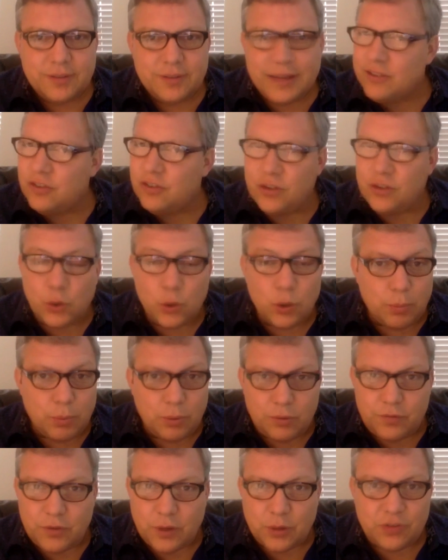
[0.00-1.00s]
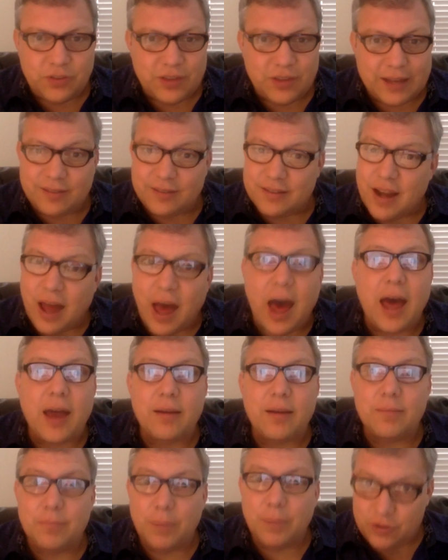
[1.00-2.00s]
That's doable. Folks, that's
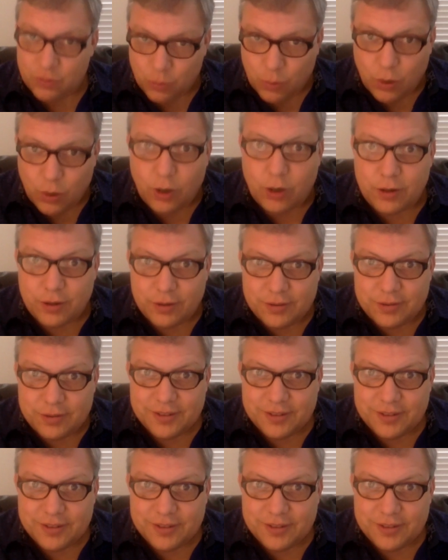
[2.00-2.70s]
not much work.